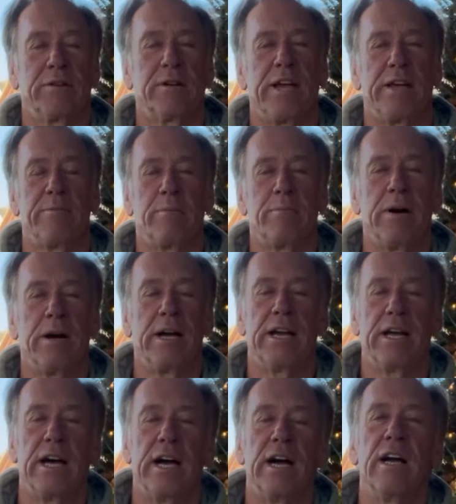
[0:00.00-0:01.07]
Okay, my
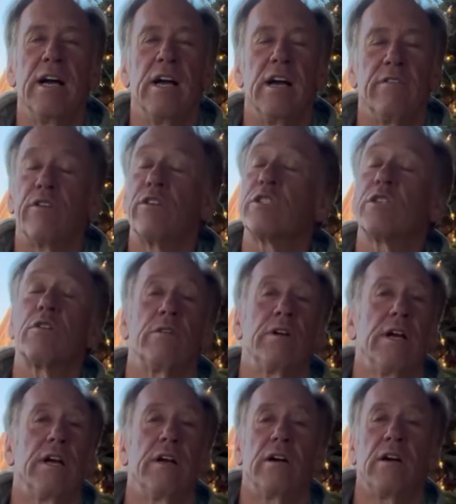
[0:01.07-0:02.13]
first
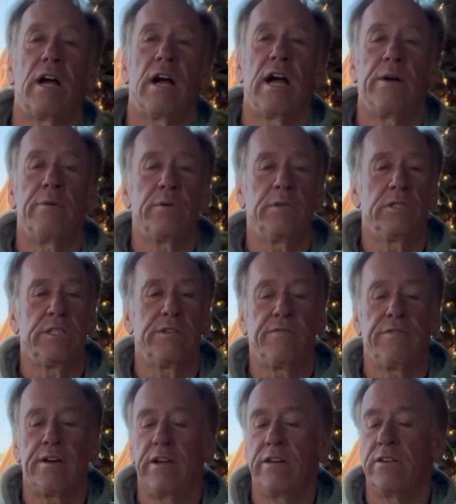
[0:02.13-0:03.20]
career, I was the
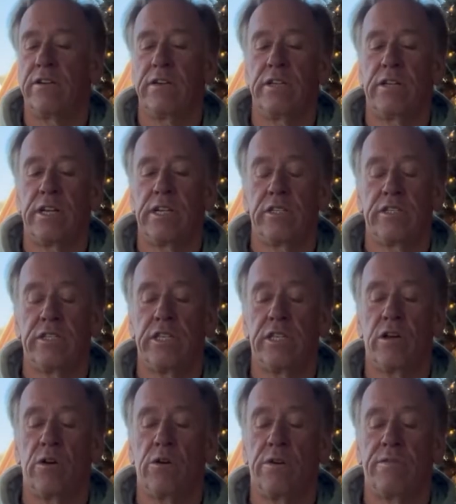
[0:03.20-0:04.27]
founder and the
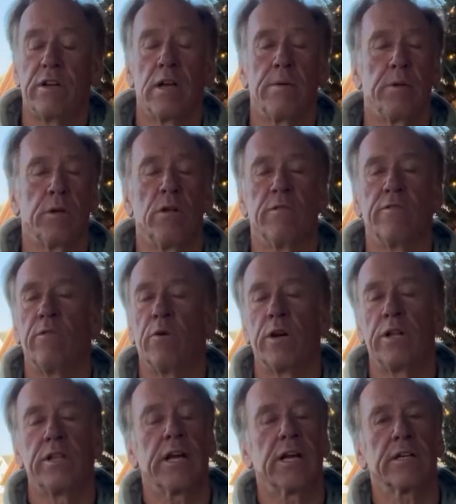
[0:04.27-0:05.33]
CEO of a company called
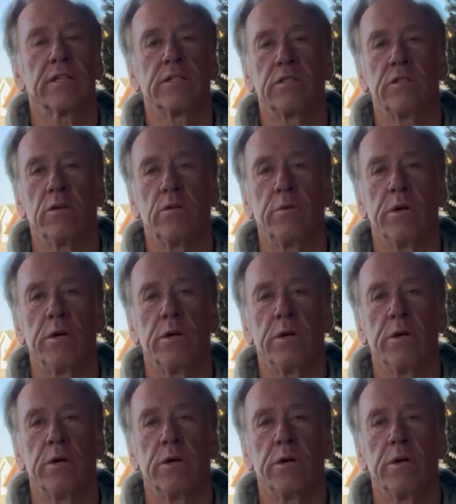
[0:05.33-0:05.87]
Fortitech. So